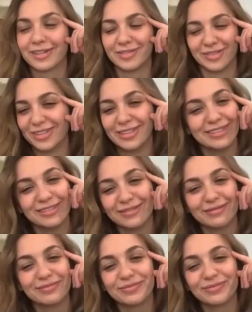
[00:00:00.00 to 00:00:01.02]
I was able
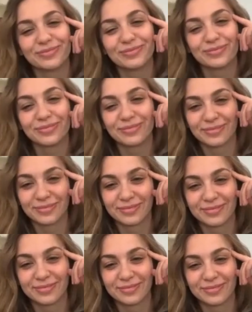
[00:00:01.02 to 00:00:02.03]
to do those things
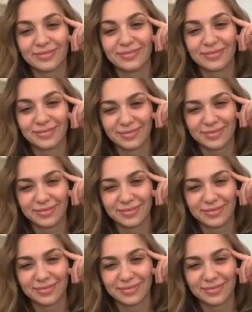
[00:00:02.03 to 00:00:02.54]
pretty well.